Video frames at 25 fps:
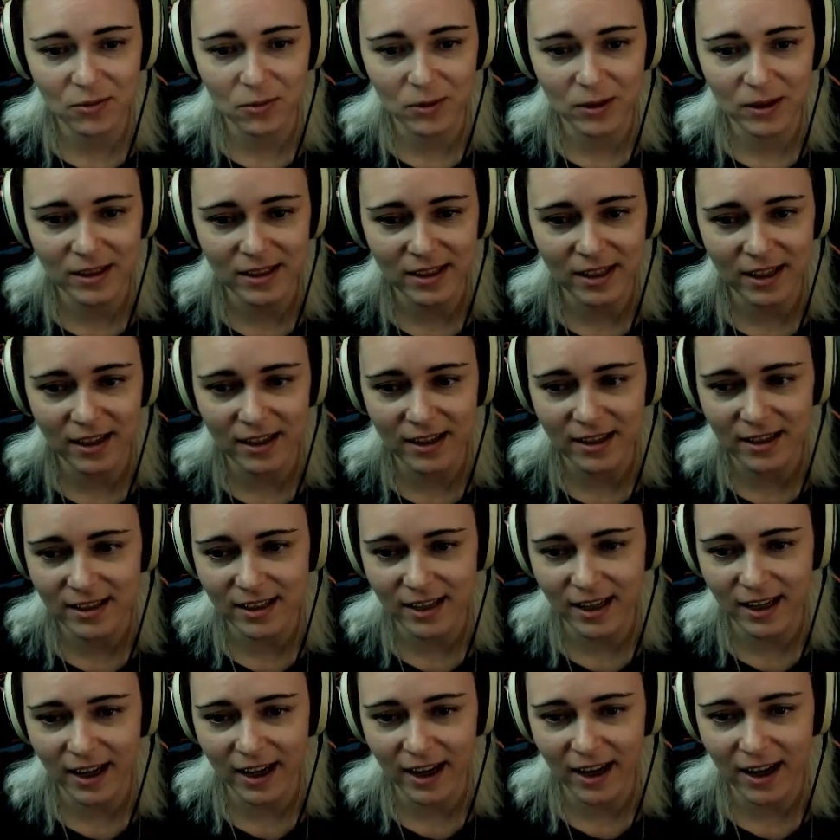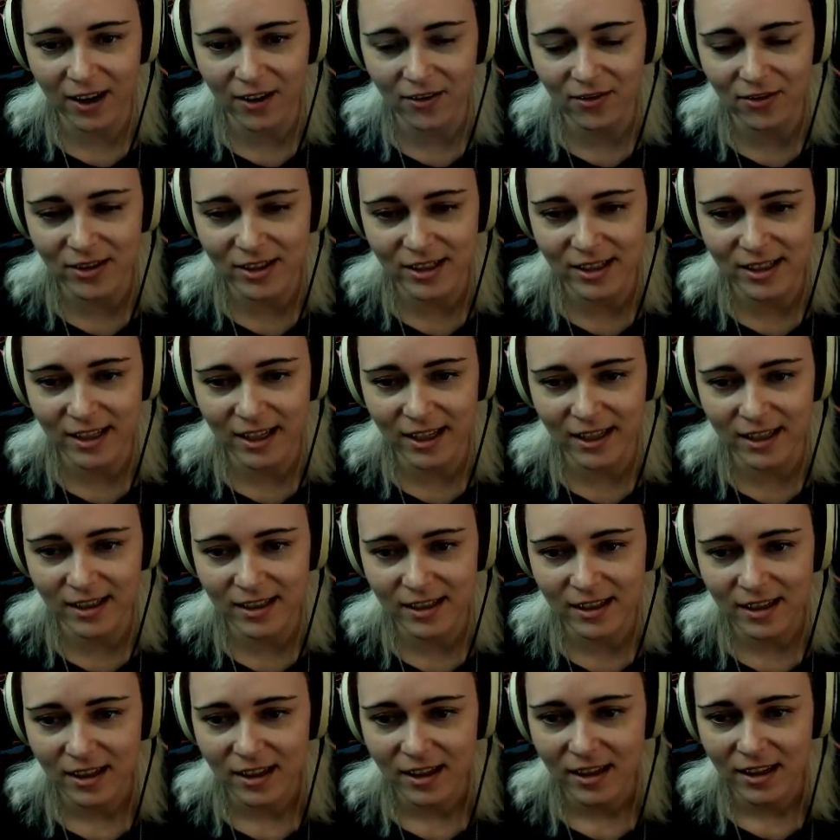what settings I have set
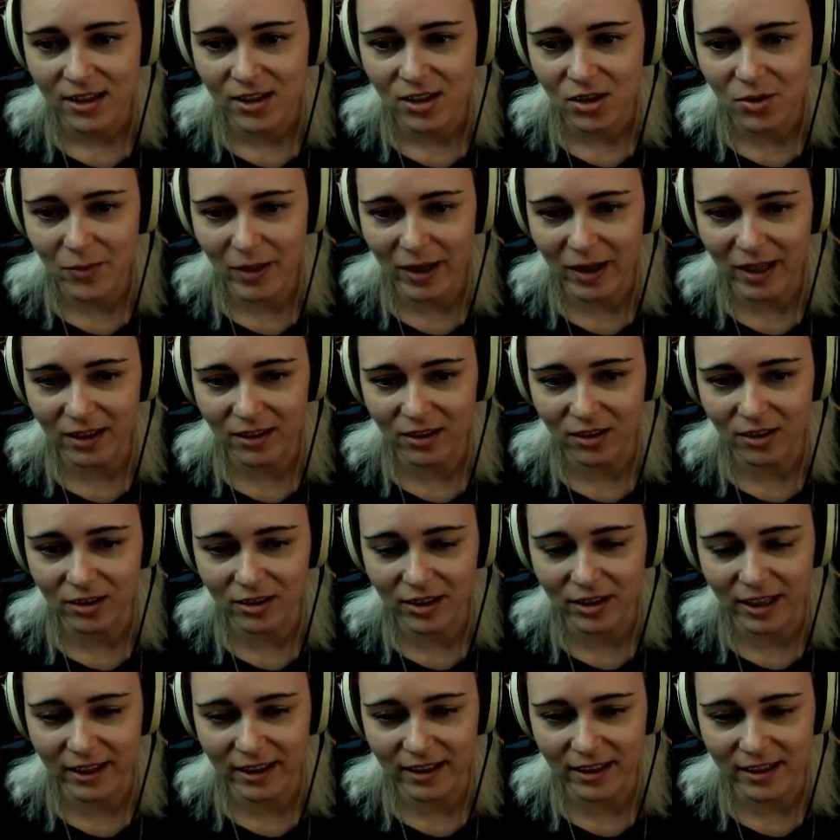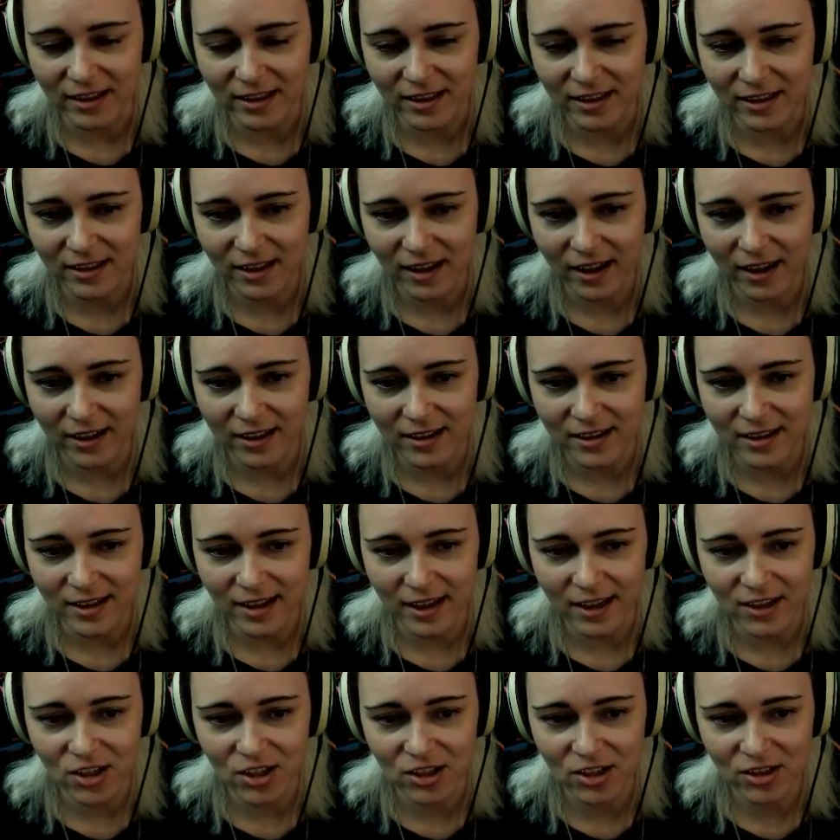to make it look like this. And
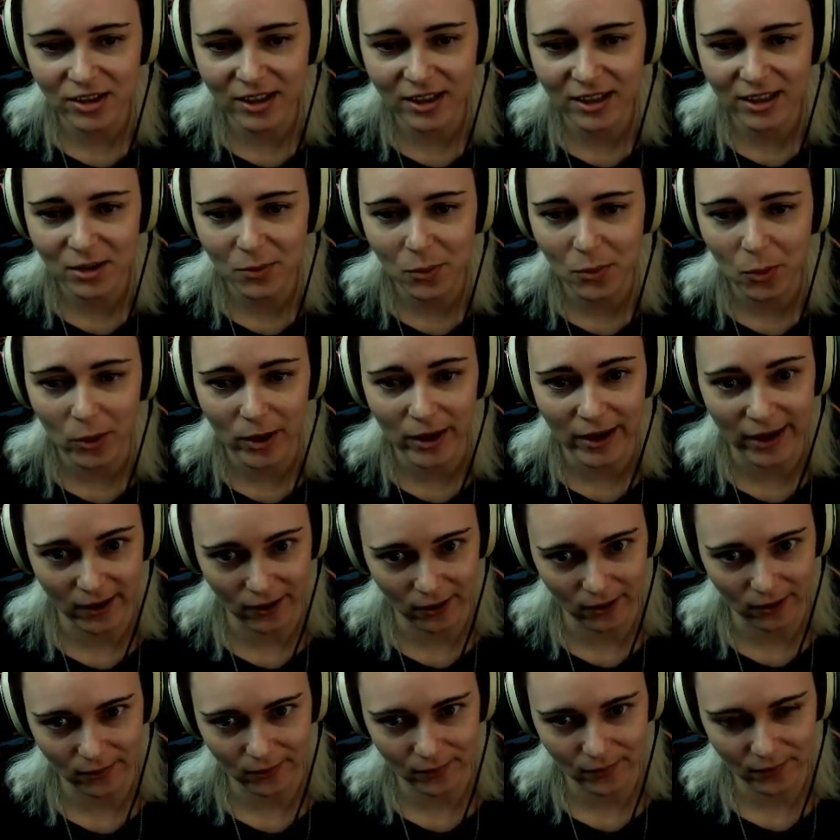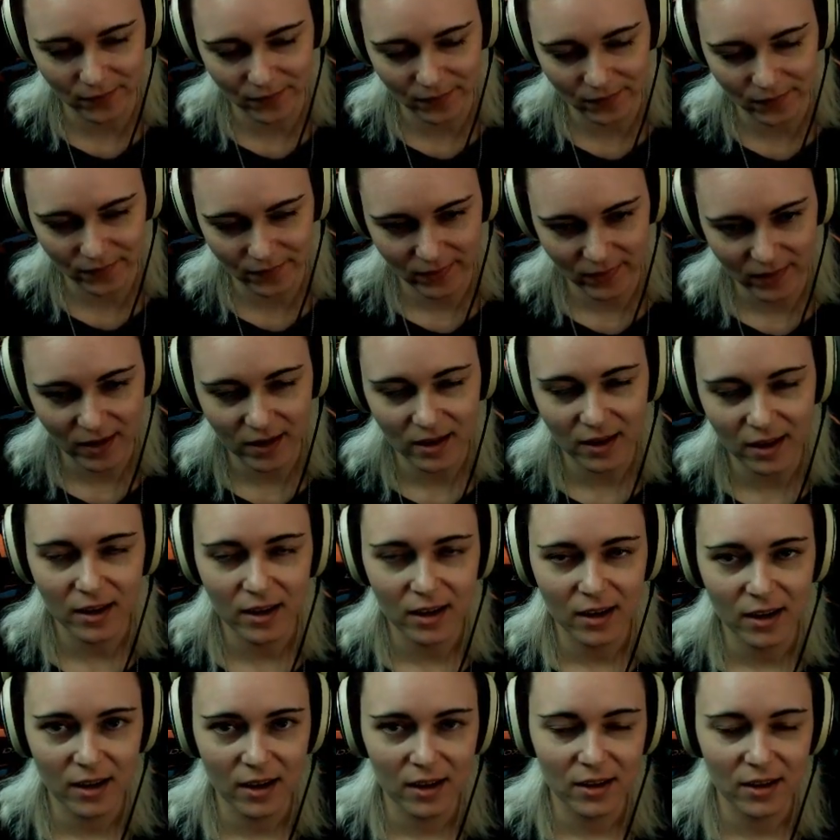I just like to point out,
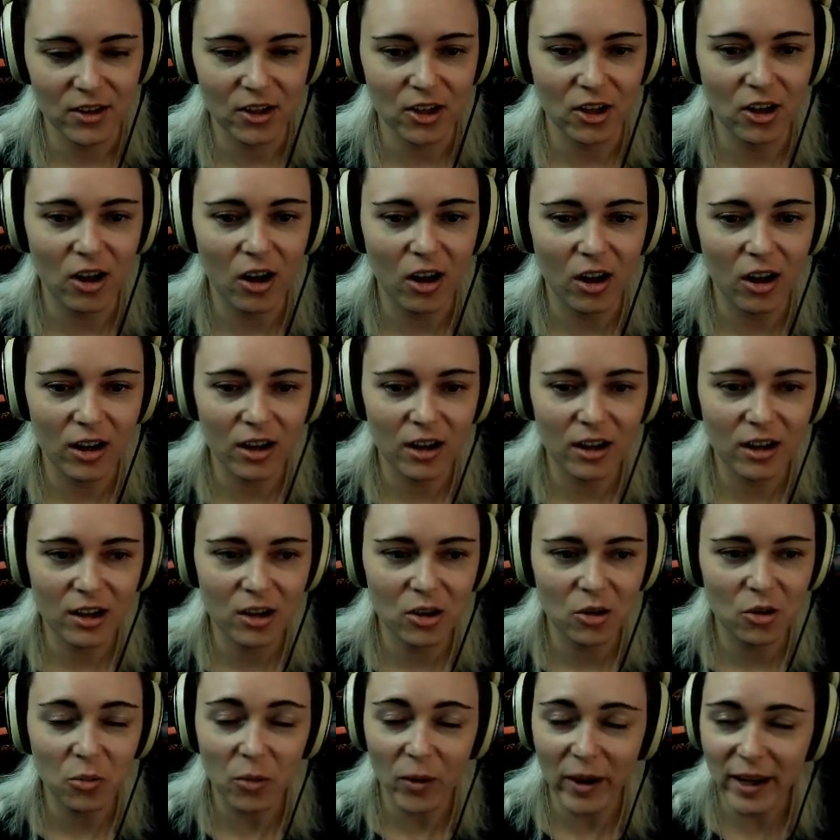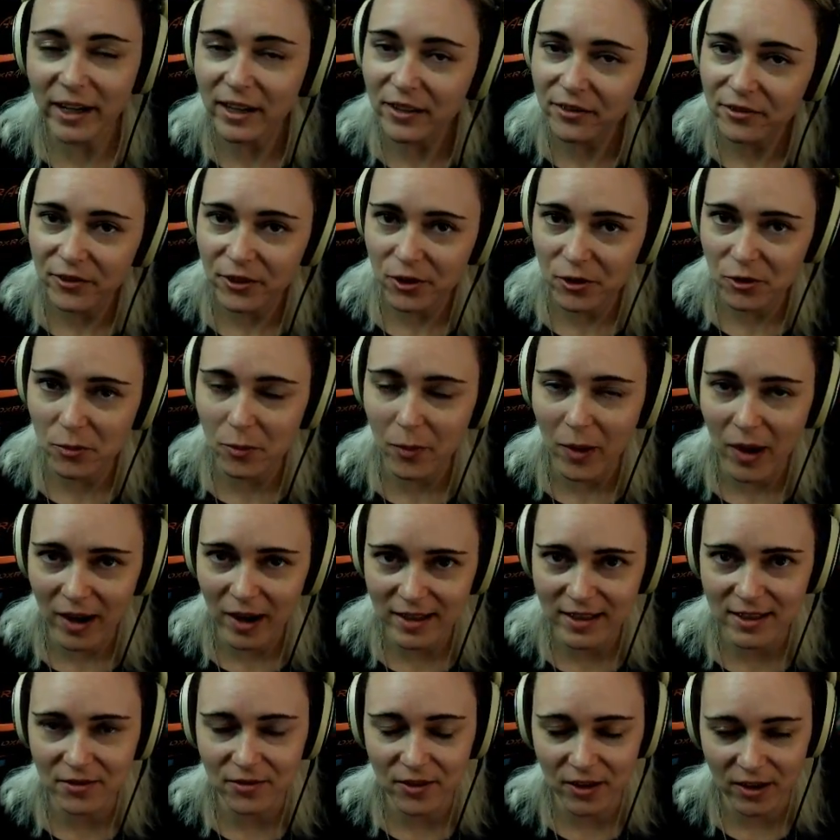there are quite a few
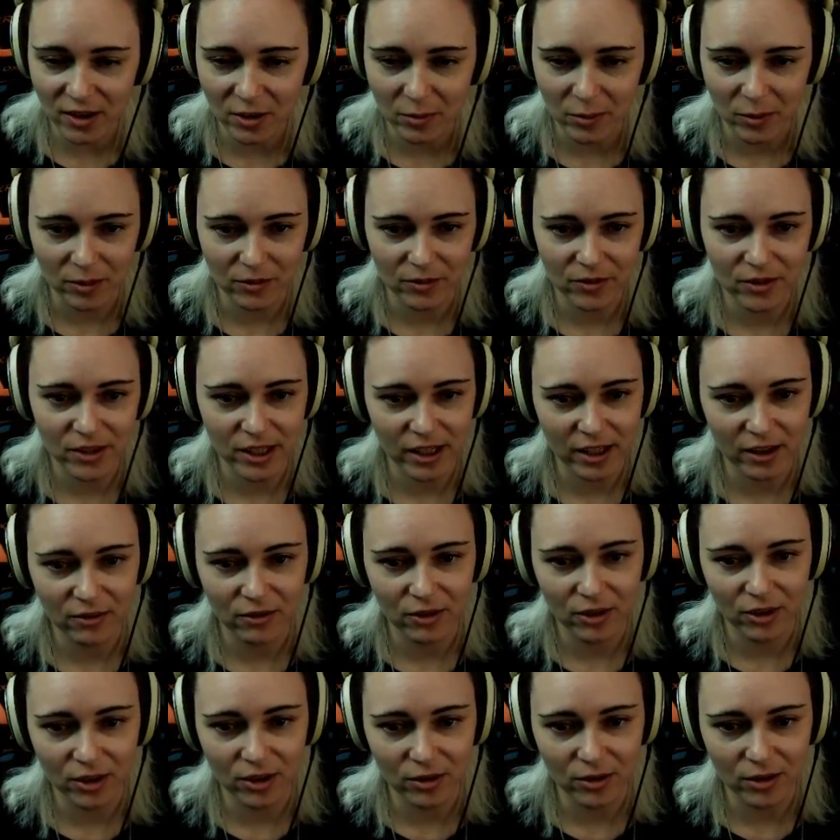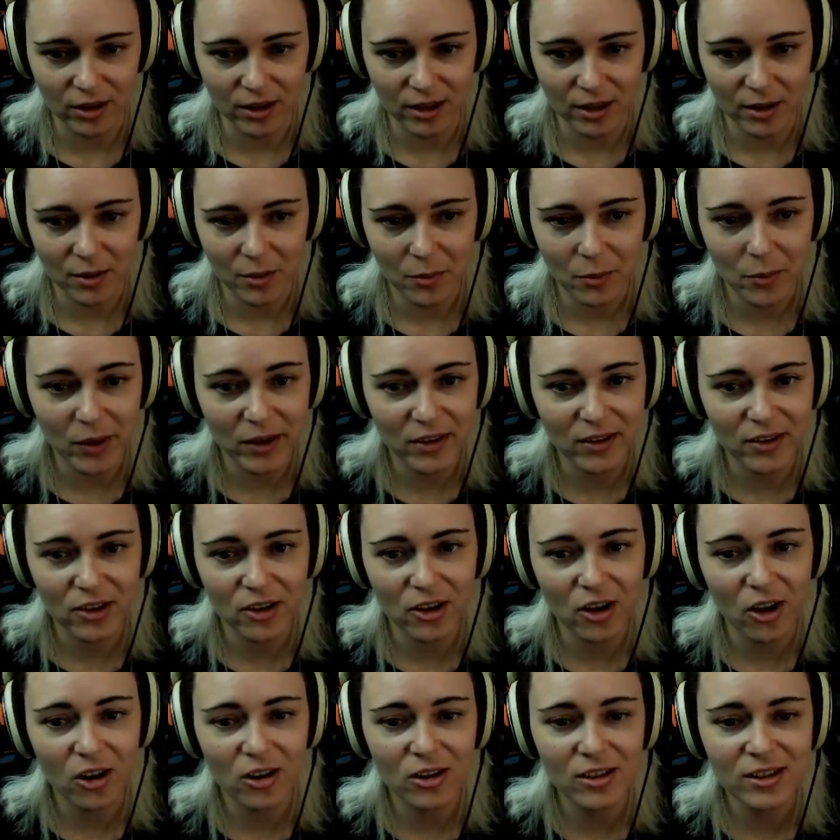mods available for Daggerfall Unity, but there
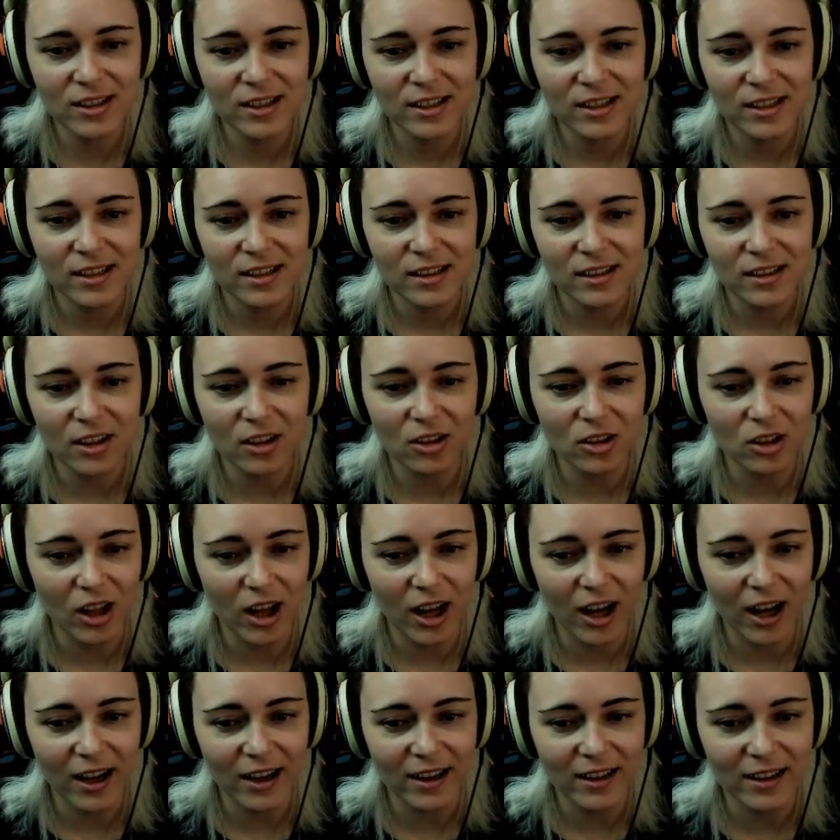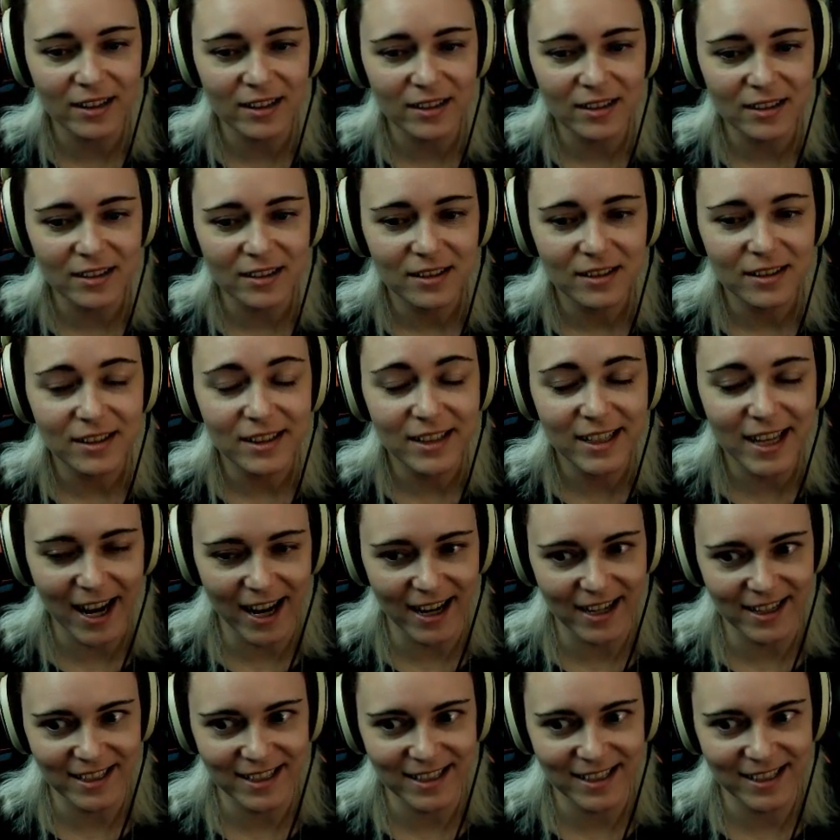aren't a lot yet